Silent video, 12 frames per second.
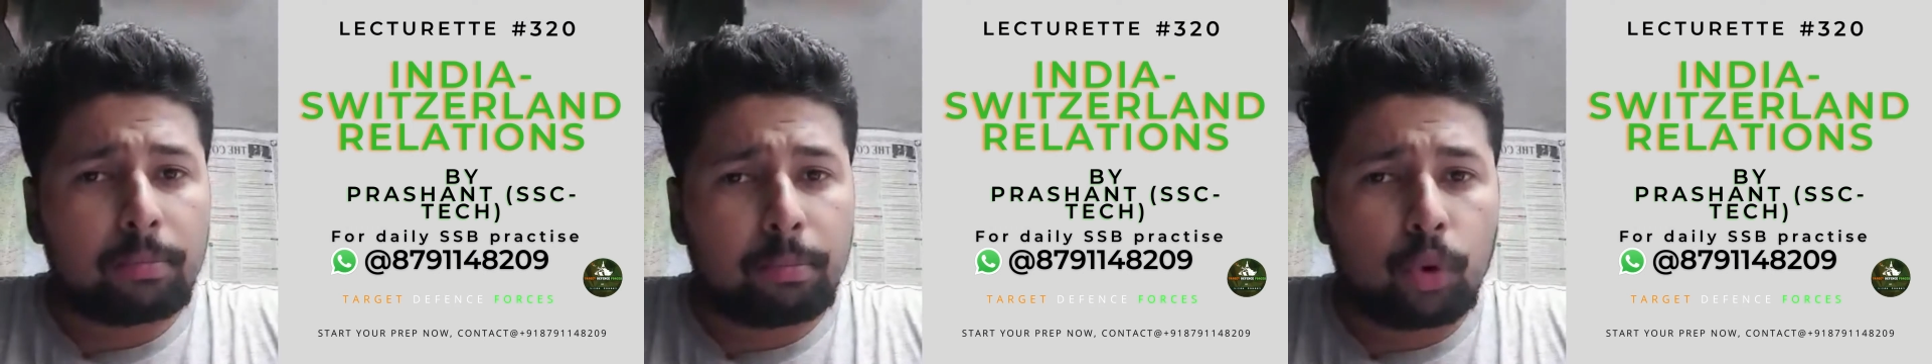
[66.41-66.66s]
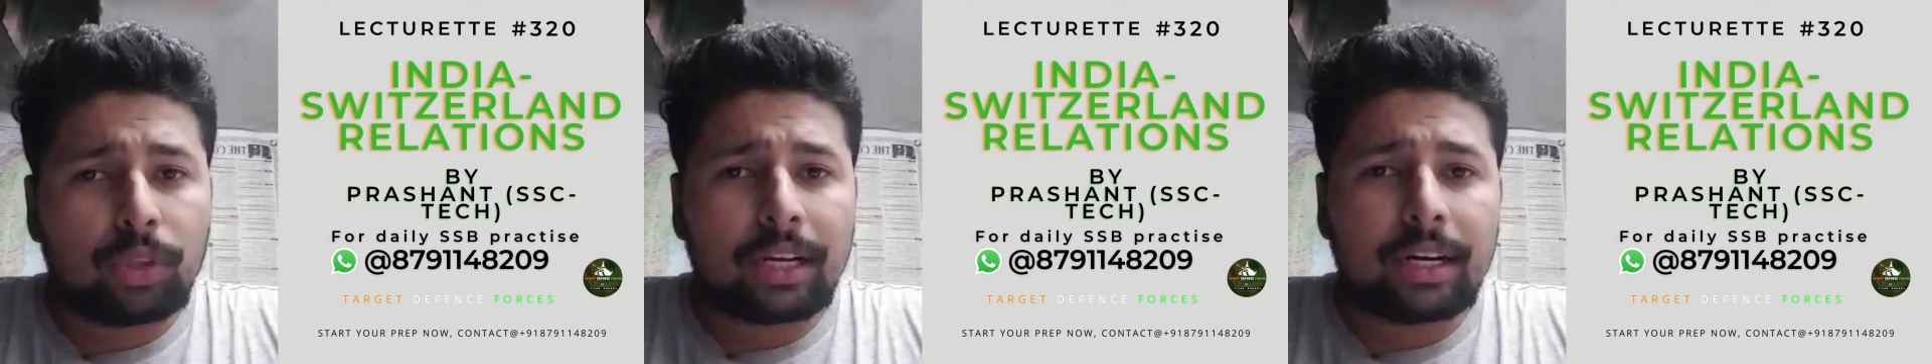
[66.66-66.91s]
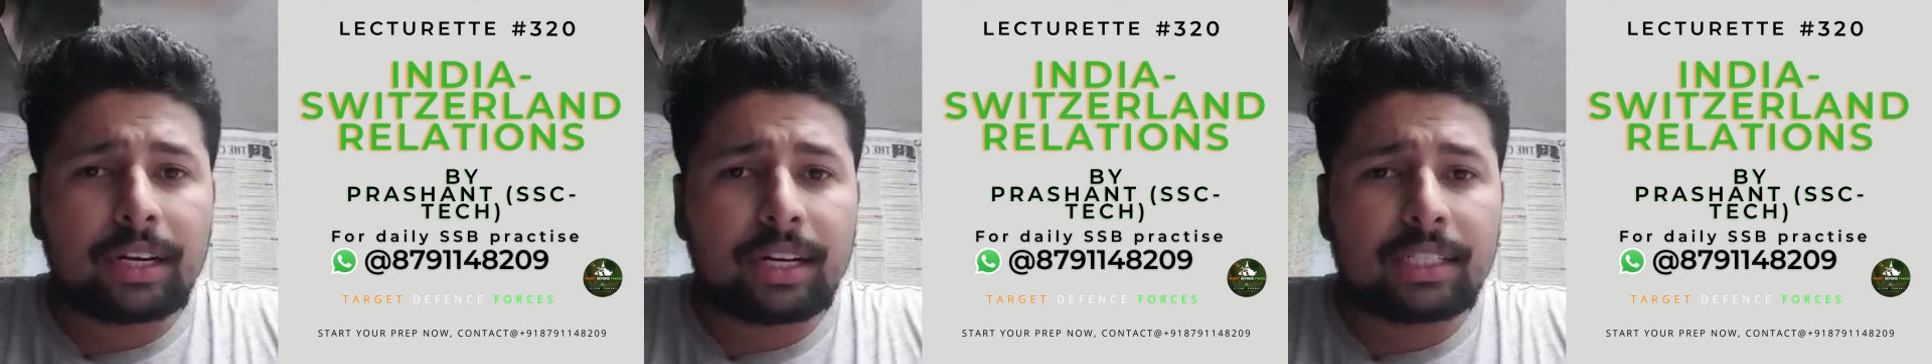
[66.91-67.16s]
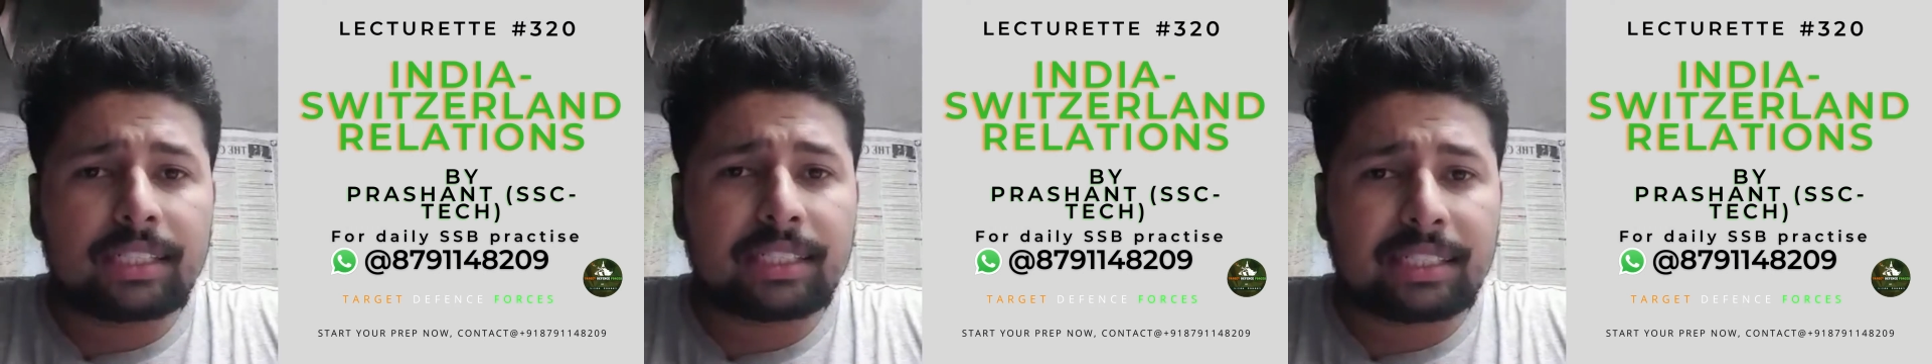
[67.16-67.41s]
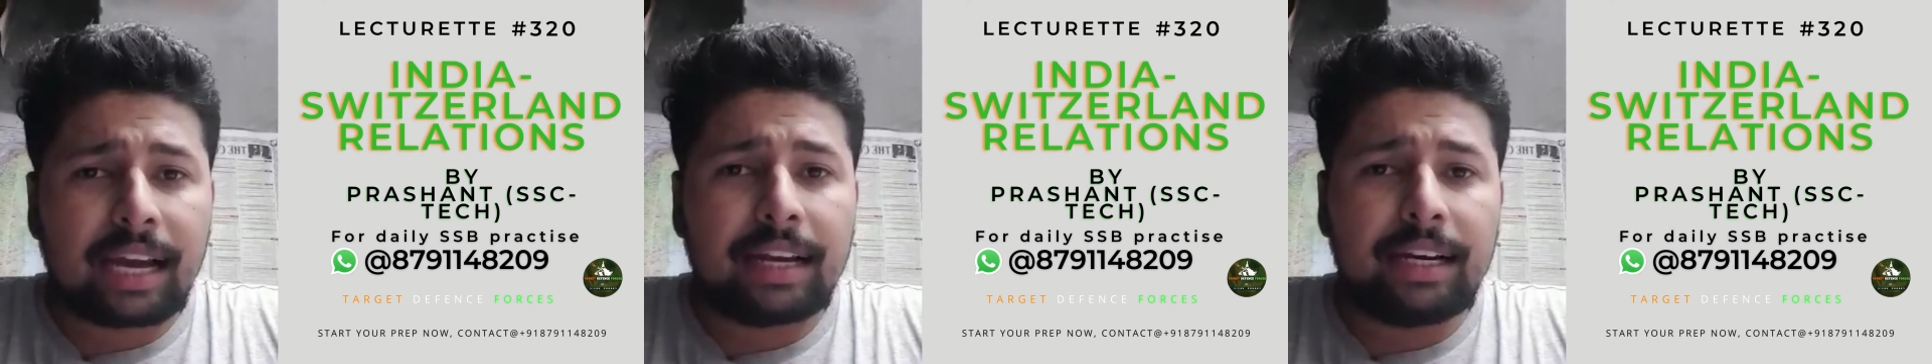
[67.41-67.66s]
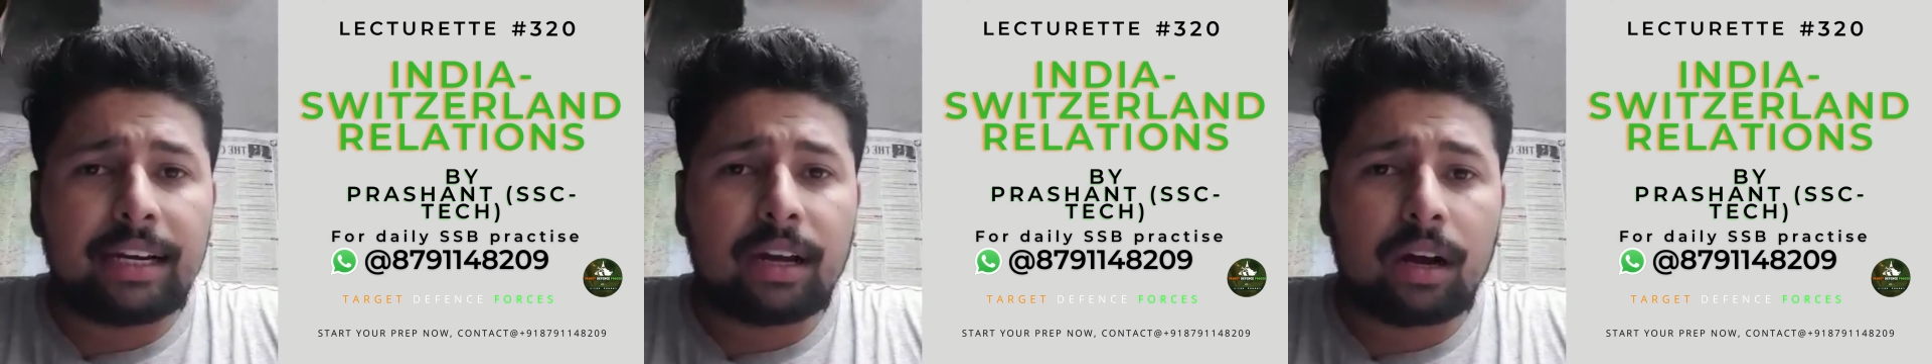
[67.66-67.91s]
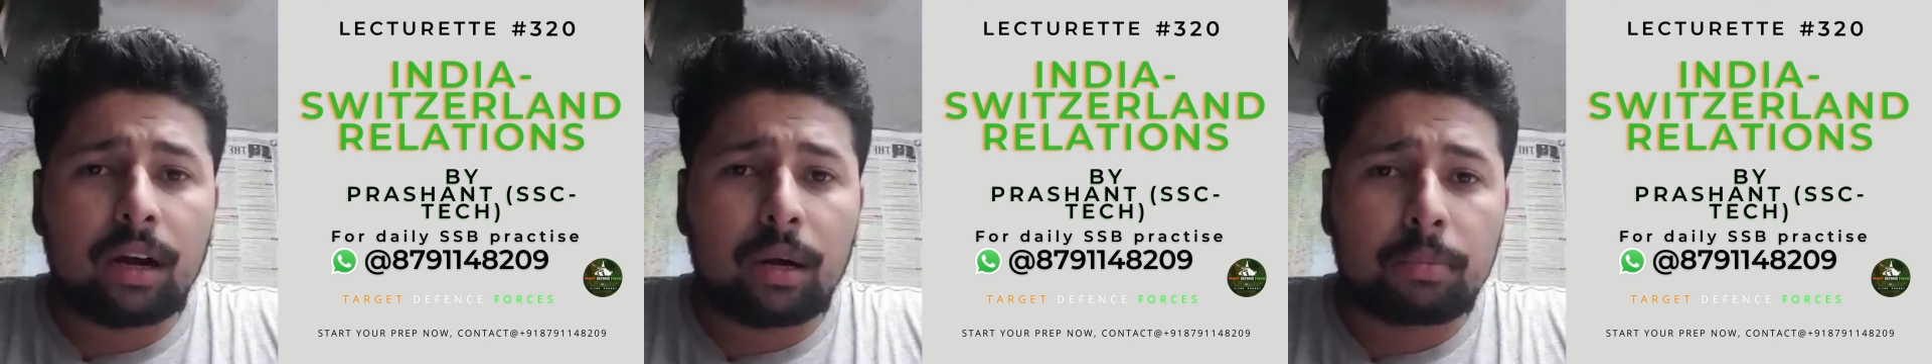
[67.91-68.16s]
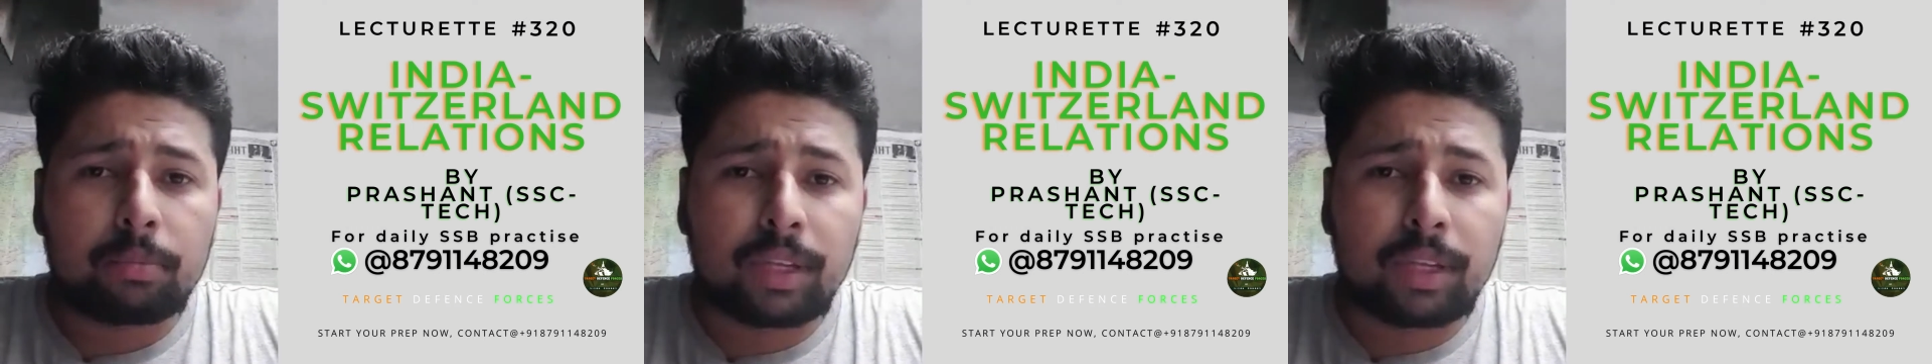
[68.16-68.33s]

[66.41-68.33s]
both the countries signed uh,